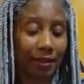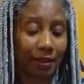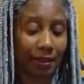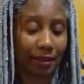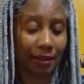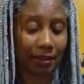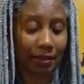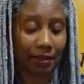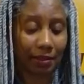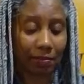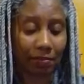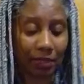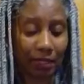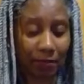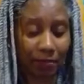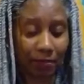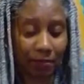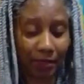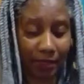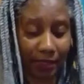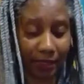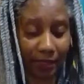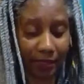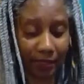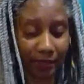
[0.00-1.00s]
in the
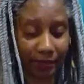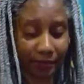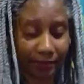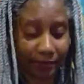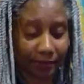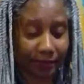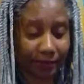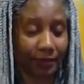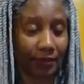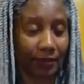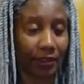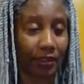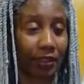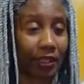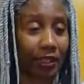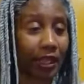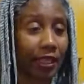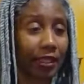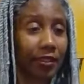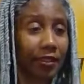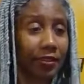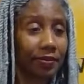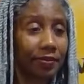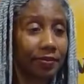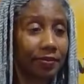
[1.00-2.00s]
BP.
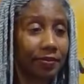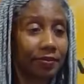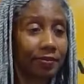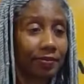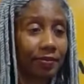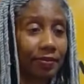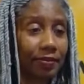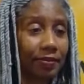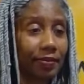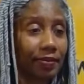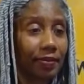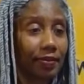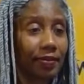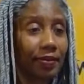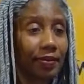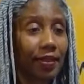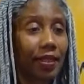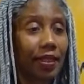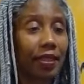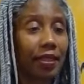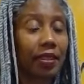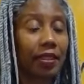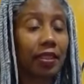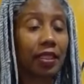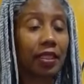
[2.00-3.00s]
Okay?
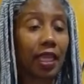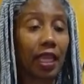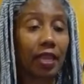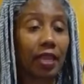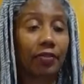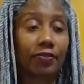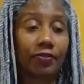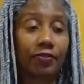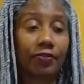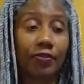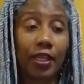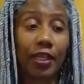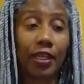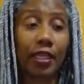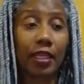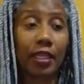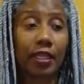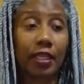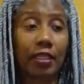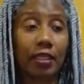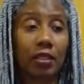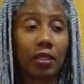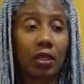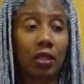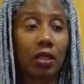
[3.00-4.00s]

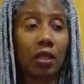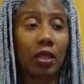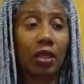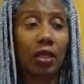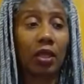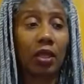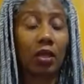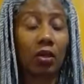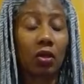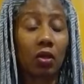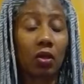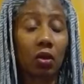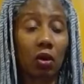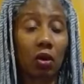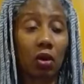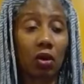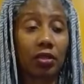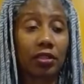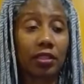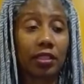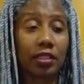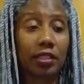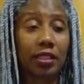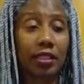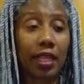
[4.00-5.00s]
Caffeine
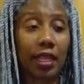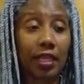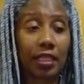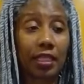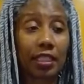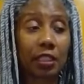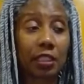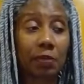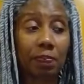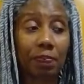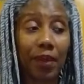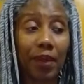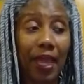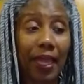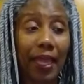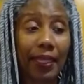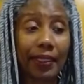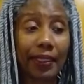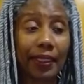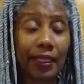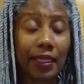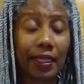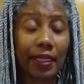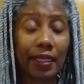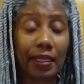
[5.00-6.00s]
causes a
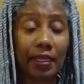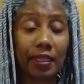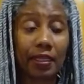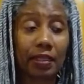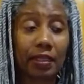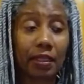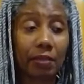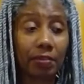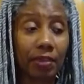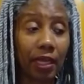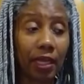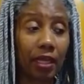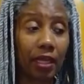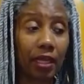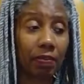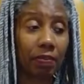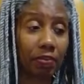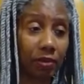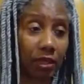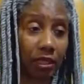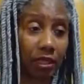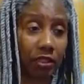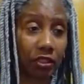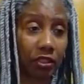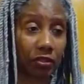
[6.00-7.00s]
spike in the blood
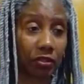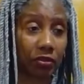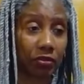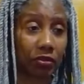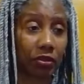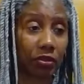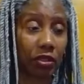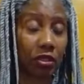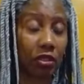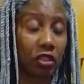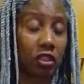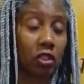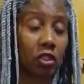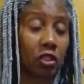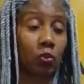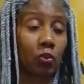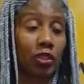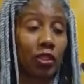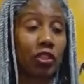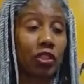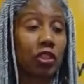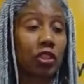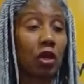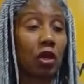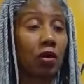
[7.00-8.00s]
pressure.
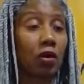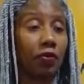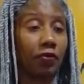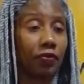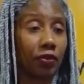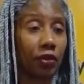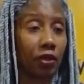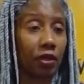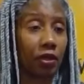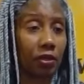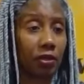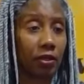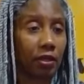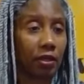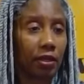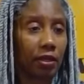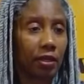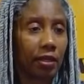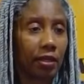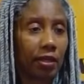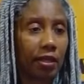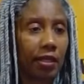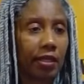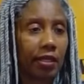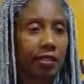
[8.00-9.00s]
Switch over
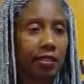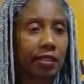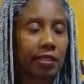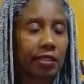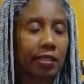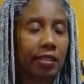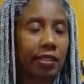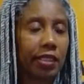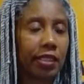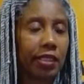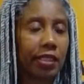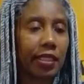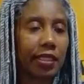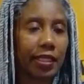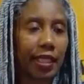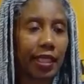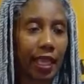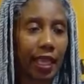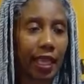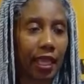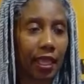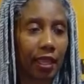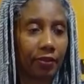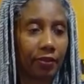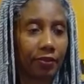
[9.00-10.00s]
to
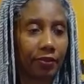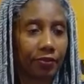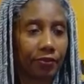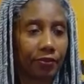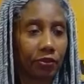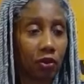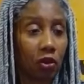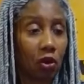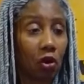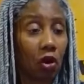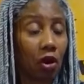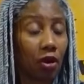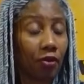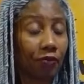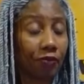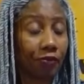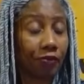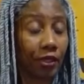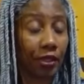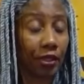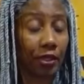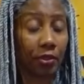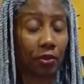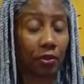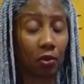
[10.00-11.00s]
decaf
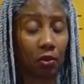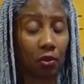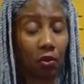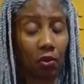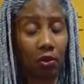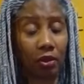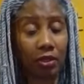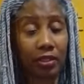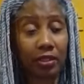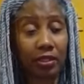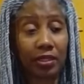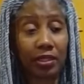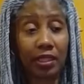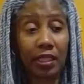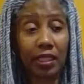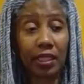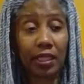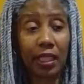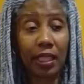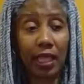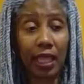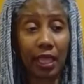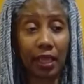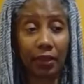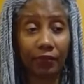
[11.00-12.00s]
coffee or
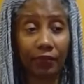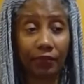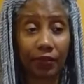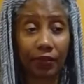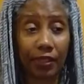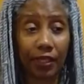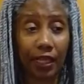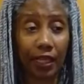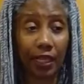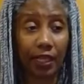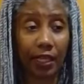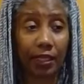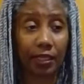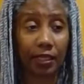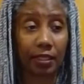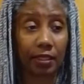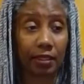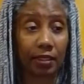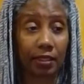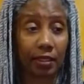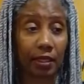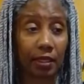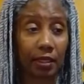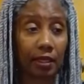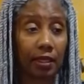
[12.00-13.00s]

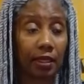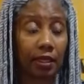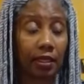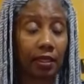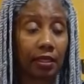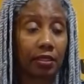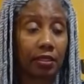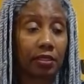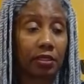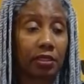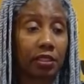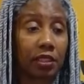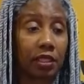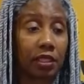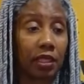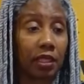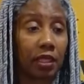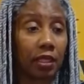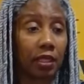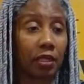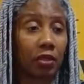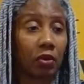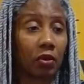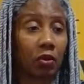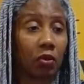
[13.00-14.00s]
decaffeinated
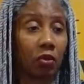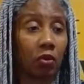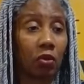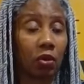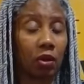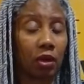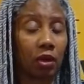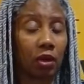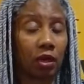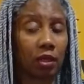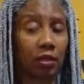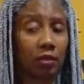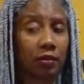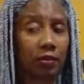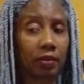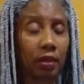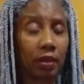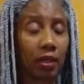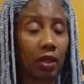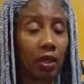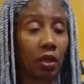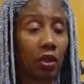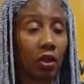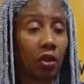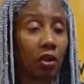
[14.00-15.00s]
tea or
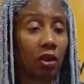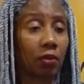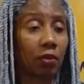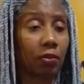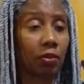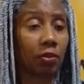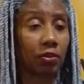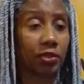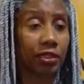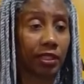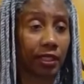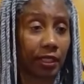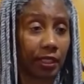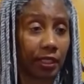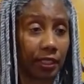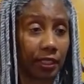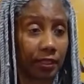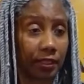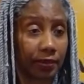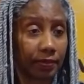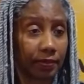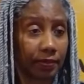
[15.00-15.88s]
herbal tea.